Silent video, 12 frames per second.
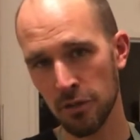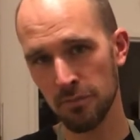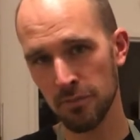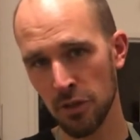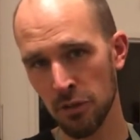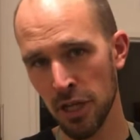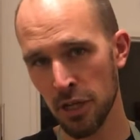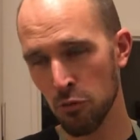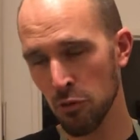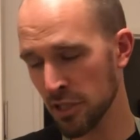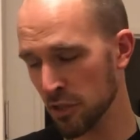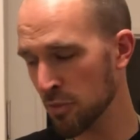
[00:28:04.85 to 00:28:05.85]
Yeah. So like
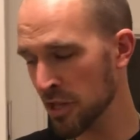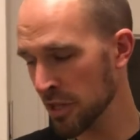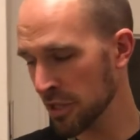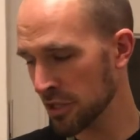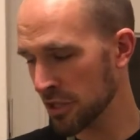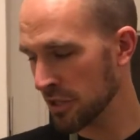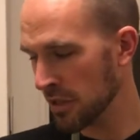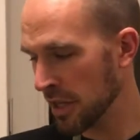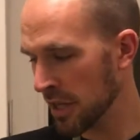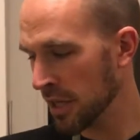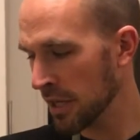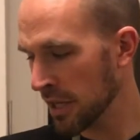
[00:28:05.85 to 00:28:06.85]
with spinach,
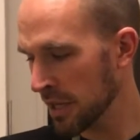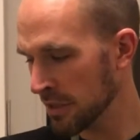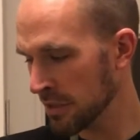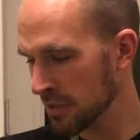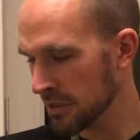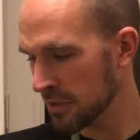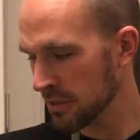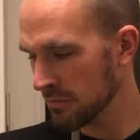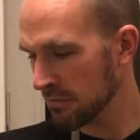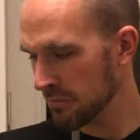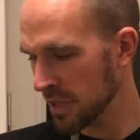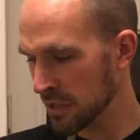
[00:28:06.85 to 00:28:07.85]
it's
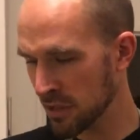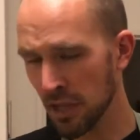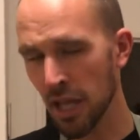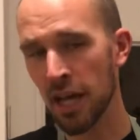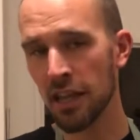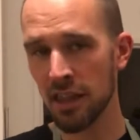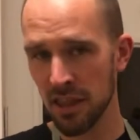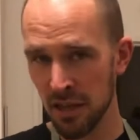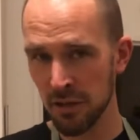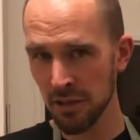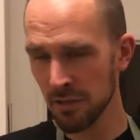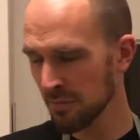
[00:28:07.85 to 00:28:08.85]
a lot
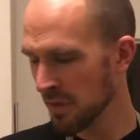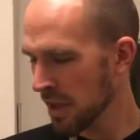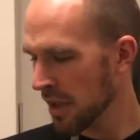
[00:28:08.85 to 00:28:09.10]
thinner,